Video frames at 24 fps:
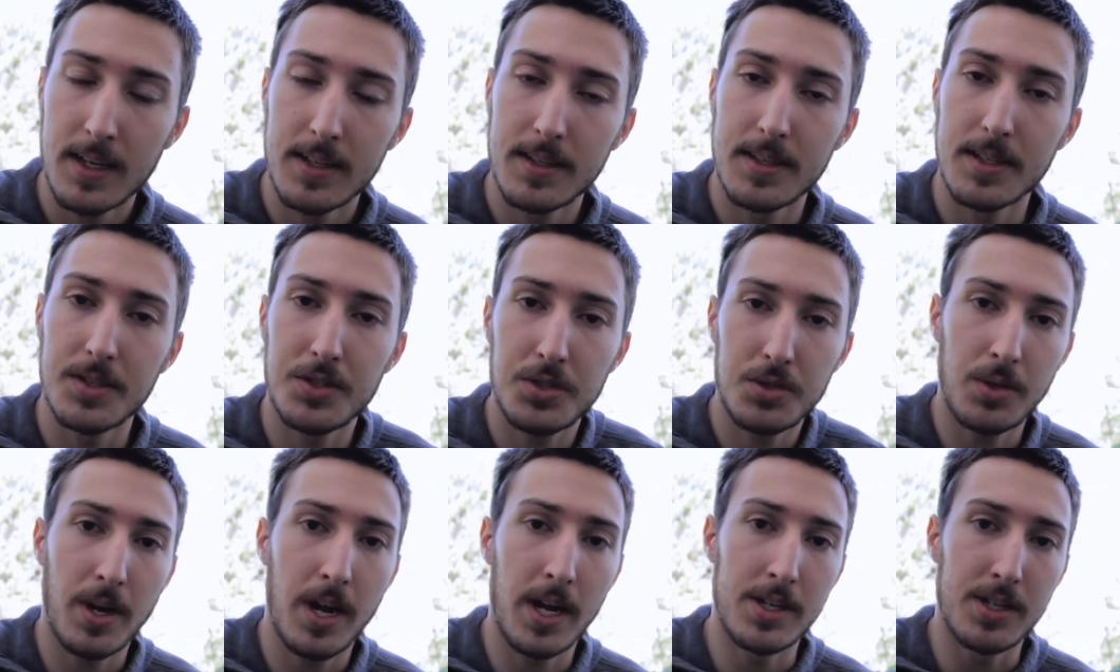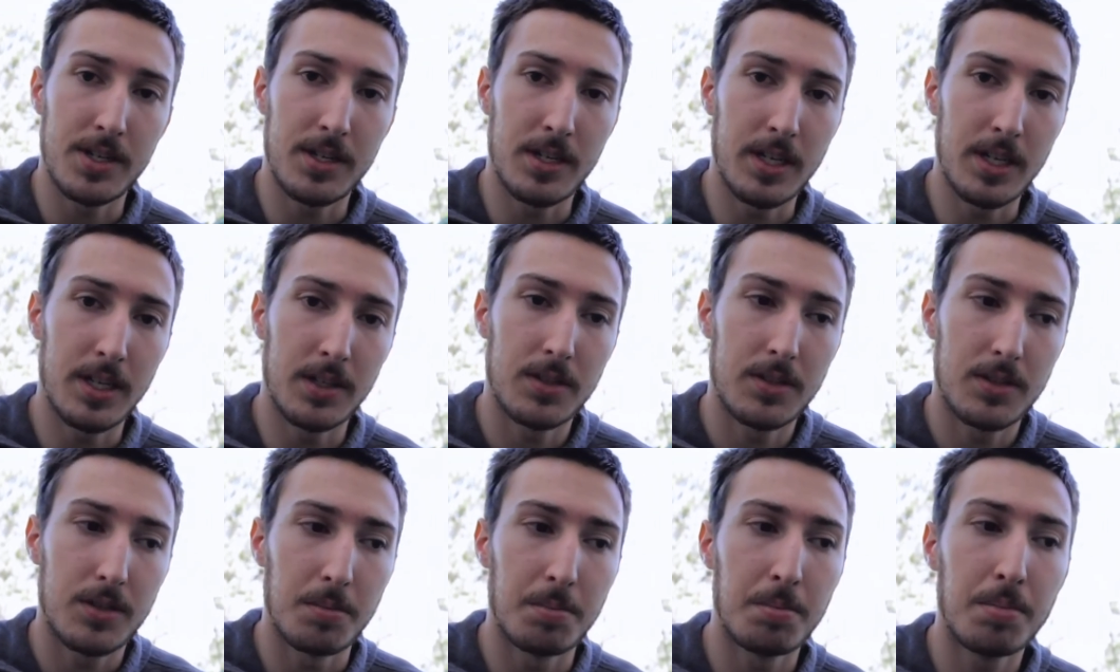this tragedy
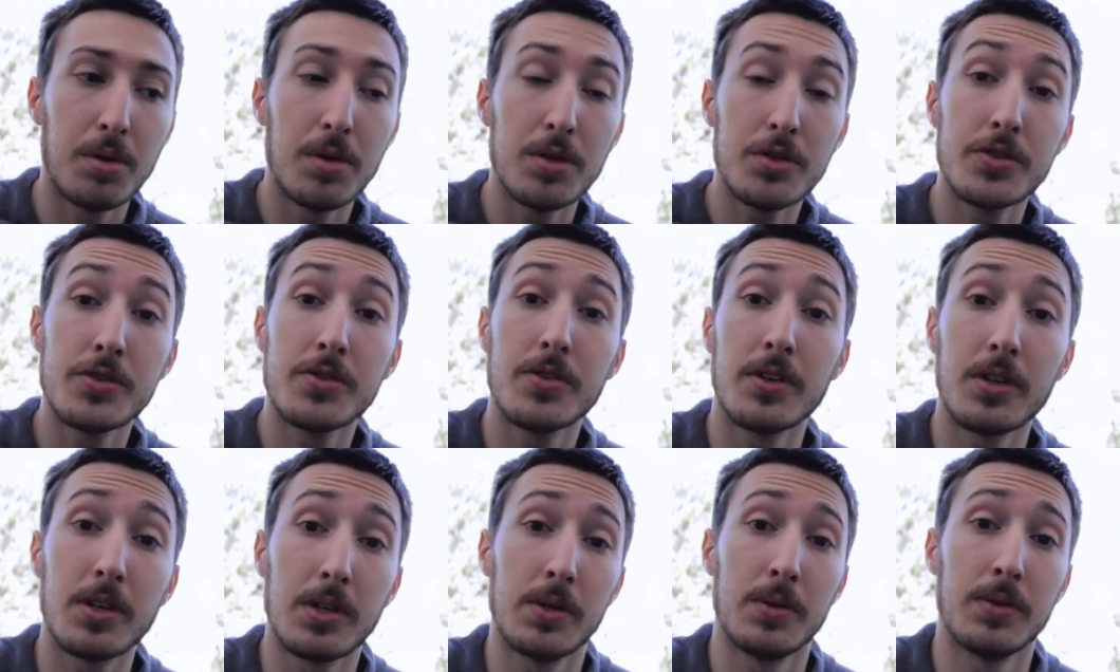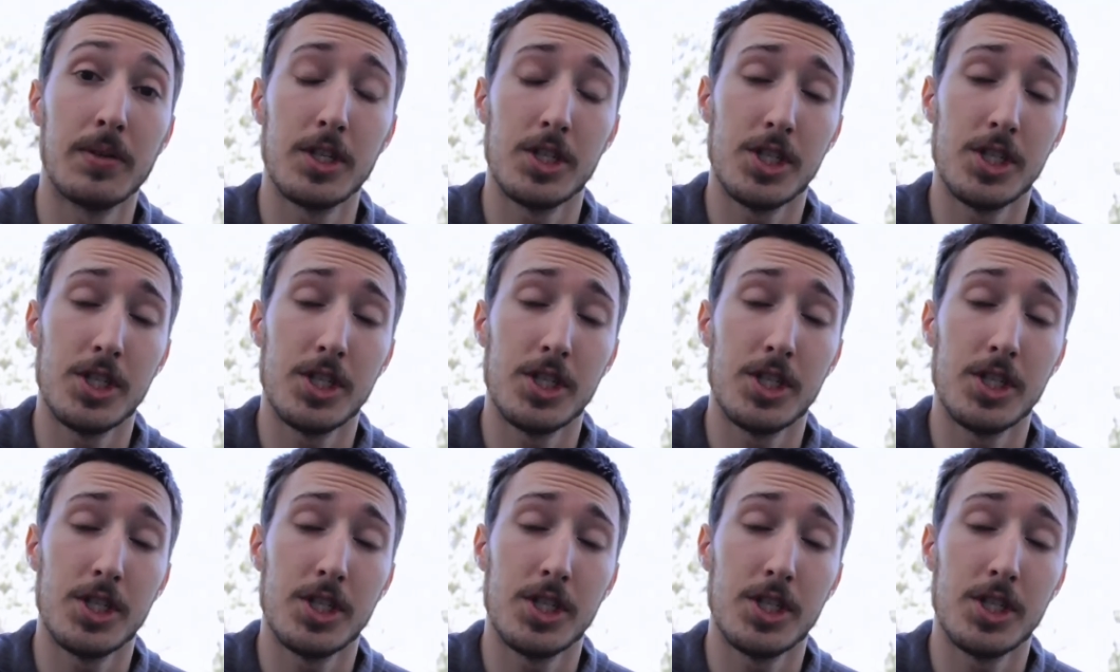to push their own